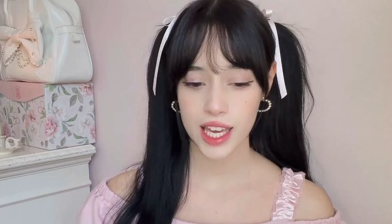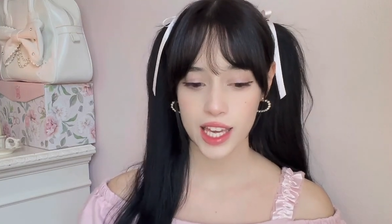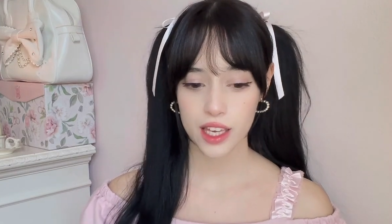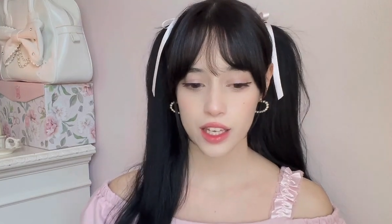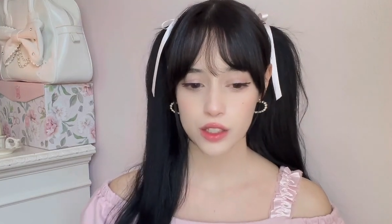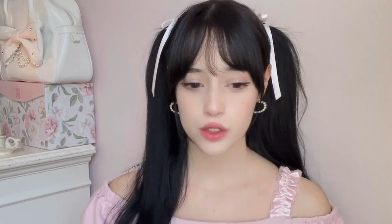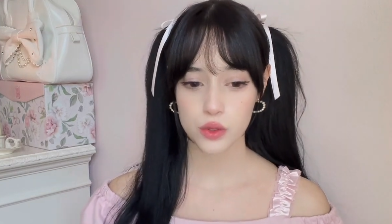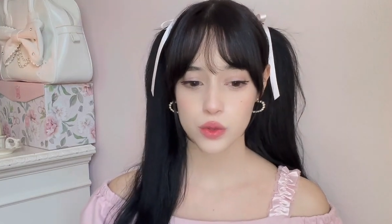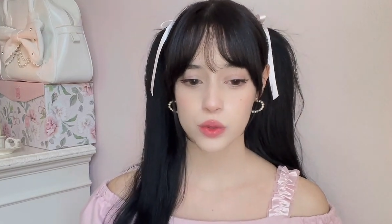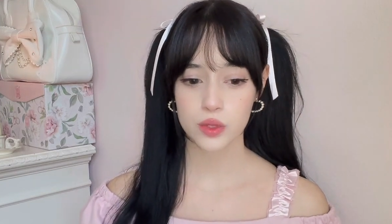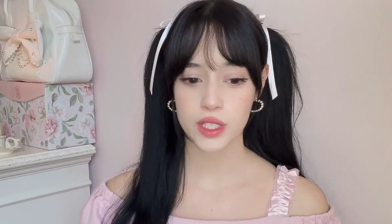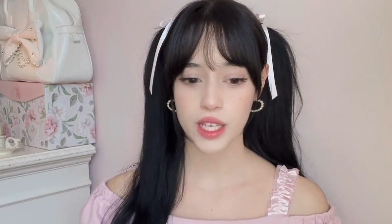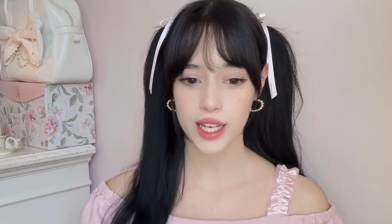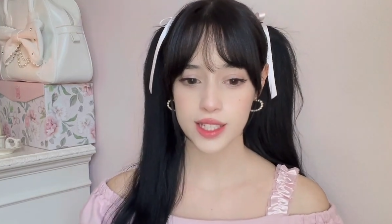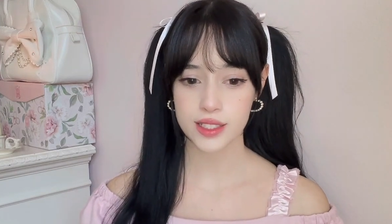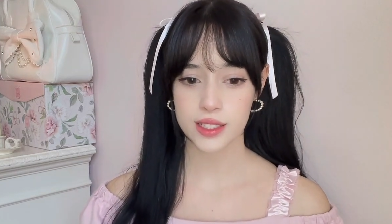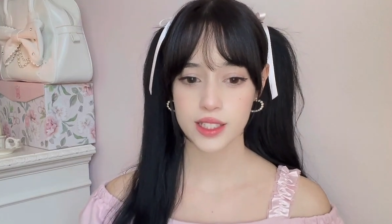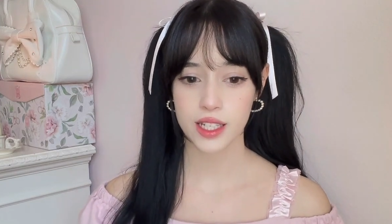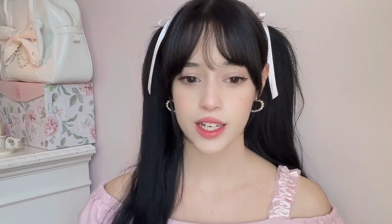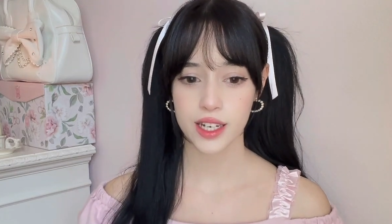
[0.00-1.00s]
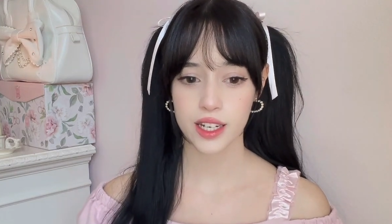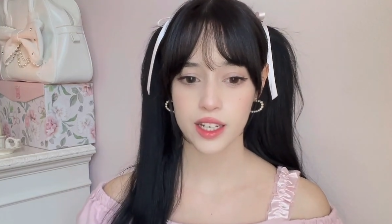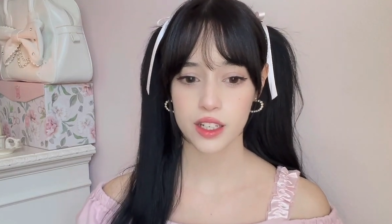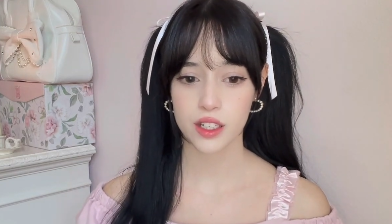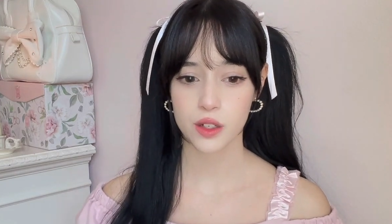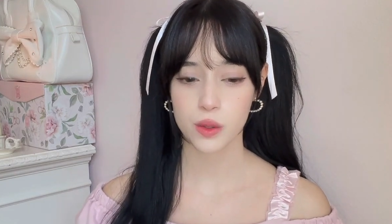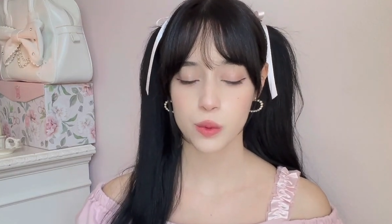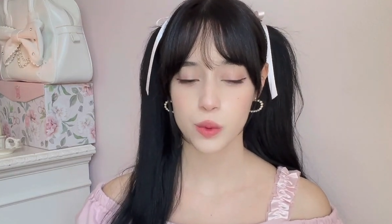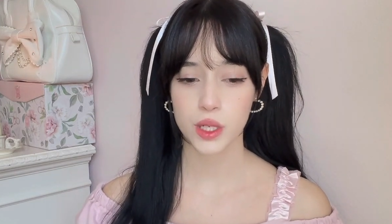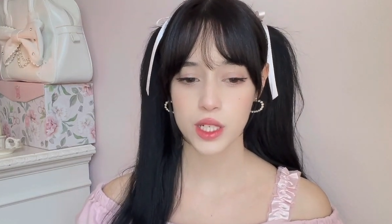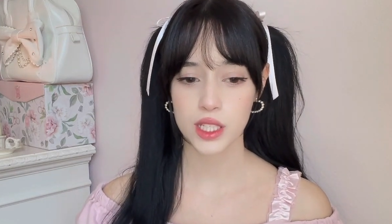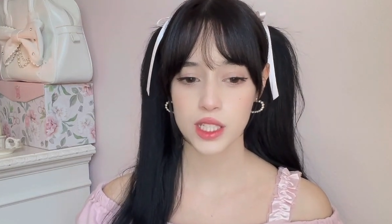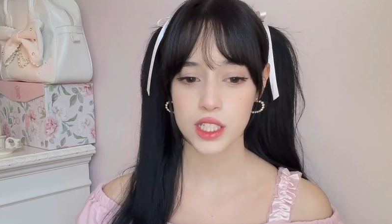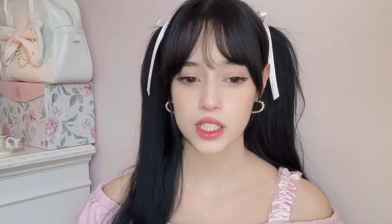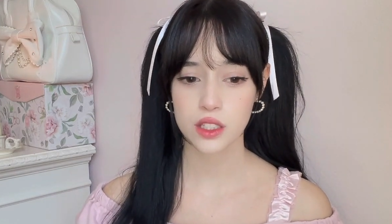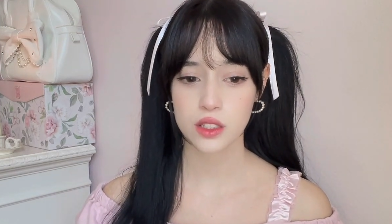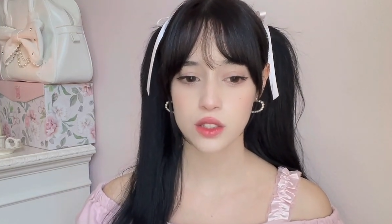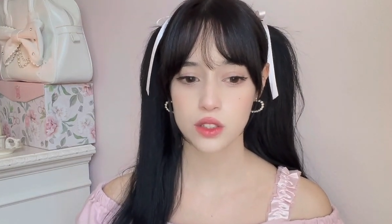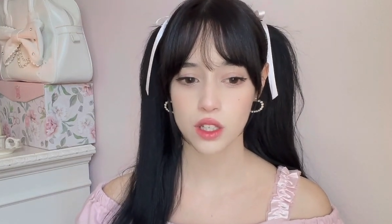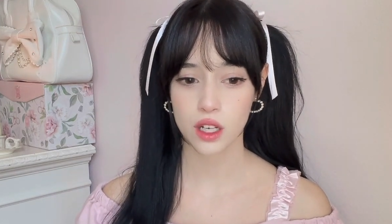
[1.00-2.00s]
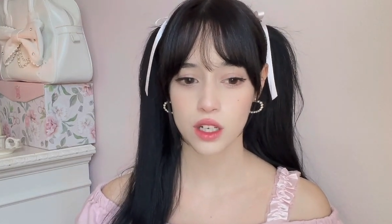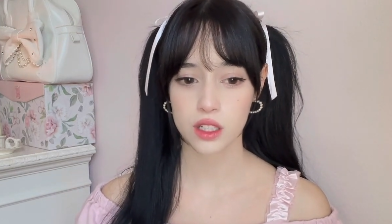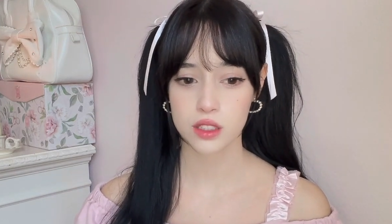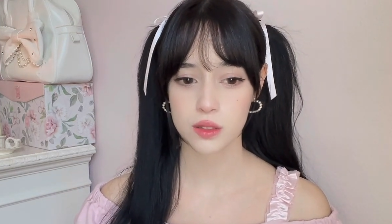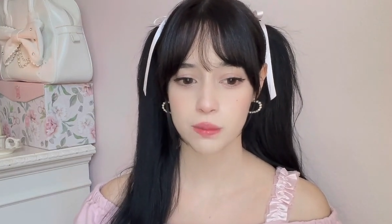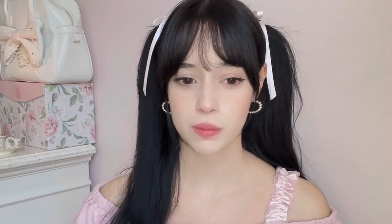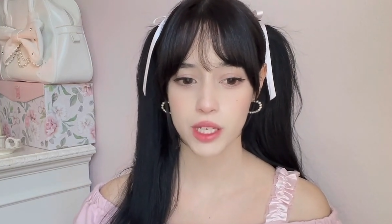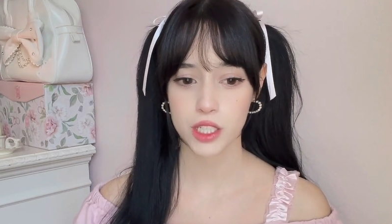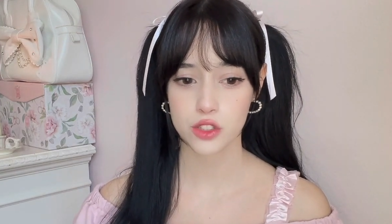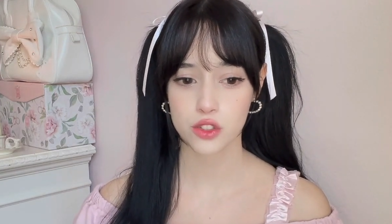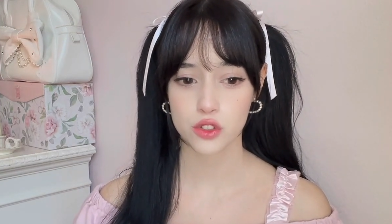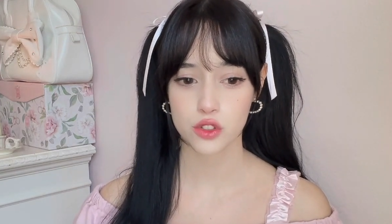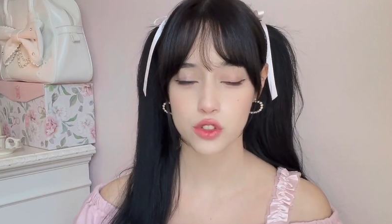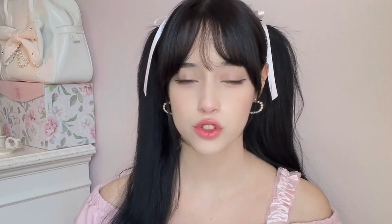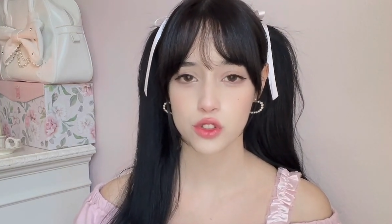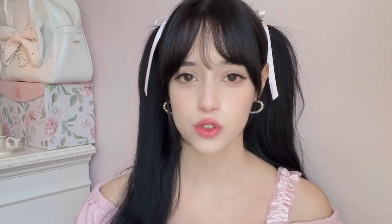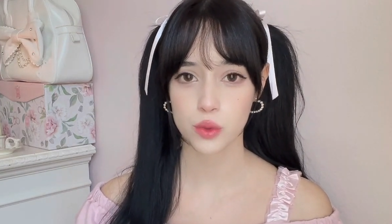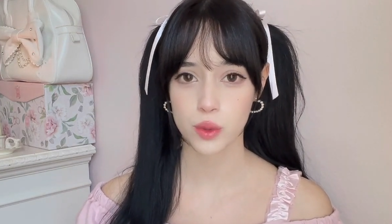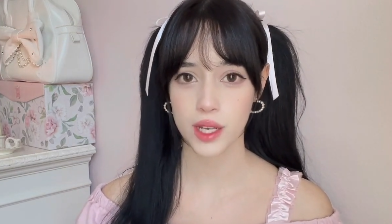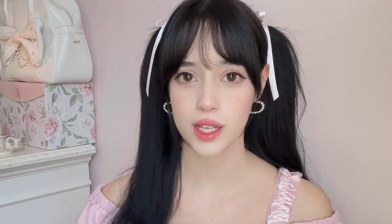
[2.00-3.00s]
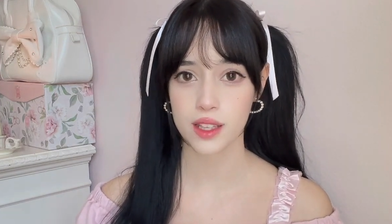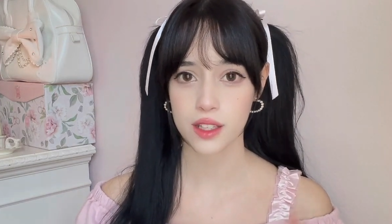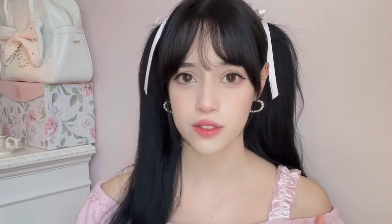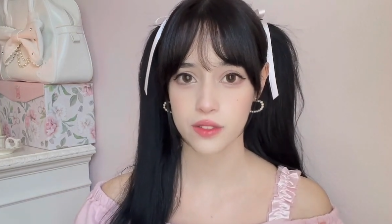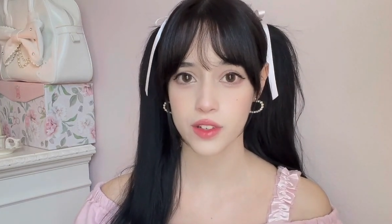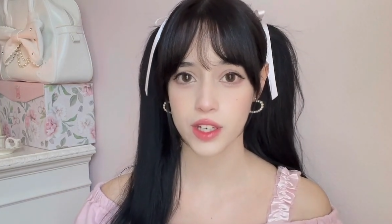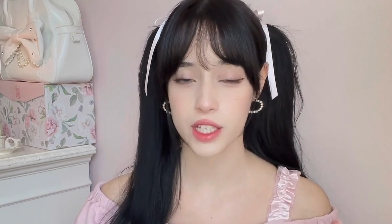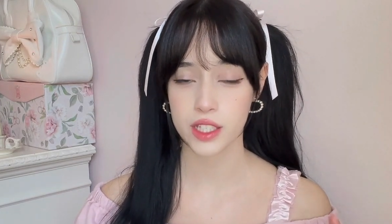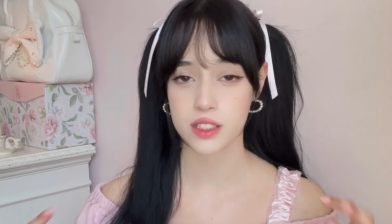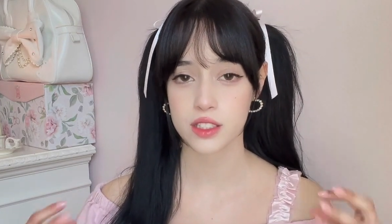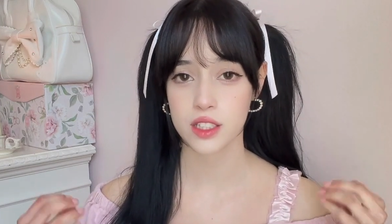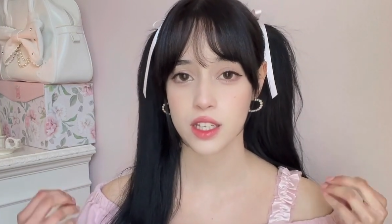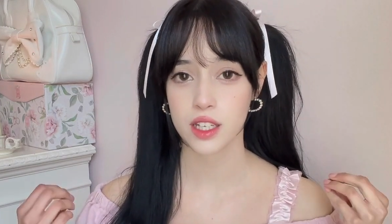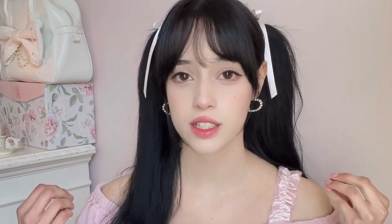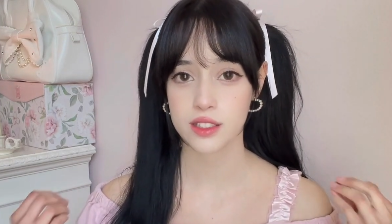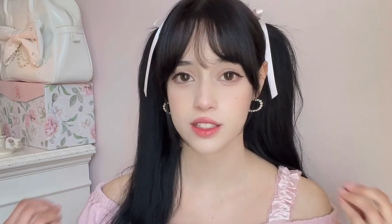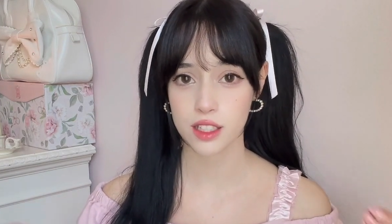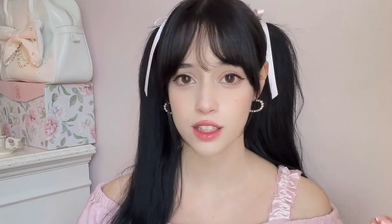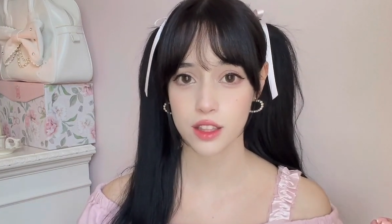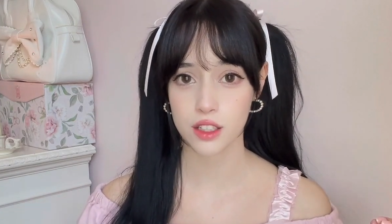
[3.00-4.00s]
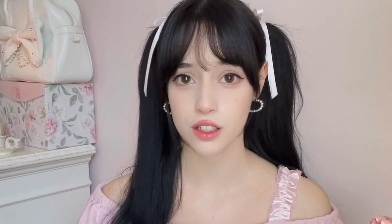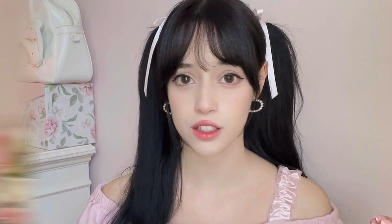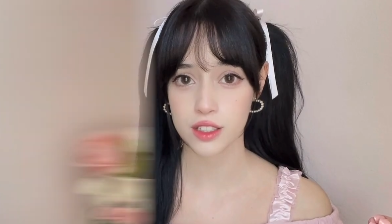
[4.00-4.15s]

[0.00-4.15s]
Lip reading: into the aesthetic really does make sure to elevate the look.